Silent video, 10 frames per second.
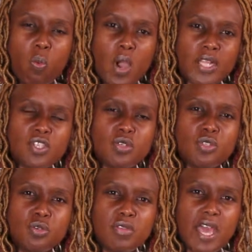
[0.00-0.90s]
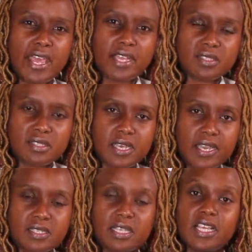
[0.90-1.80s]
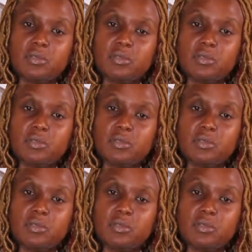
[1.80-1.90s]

Once you do that exercise, and